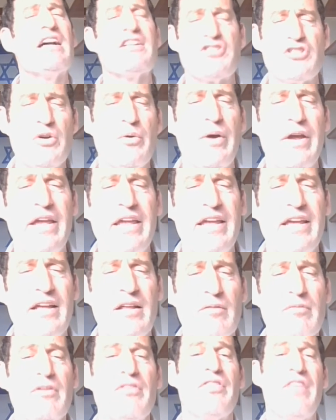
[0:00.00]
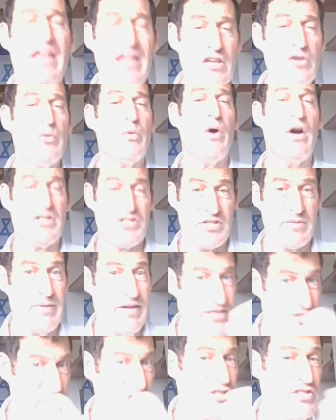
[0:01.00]
HaShoel, thank you, Hashem.
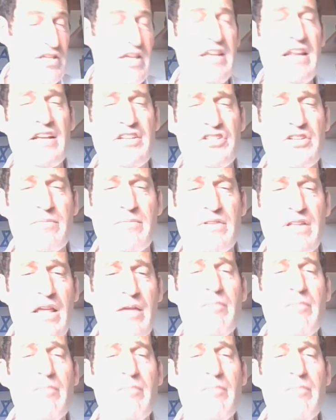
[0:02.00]
And I just said Hashem's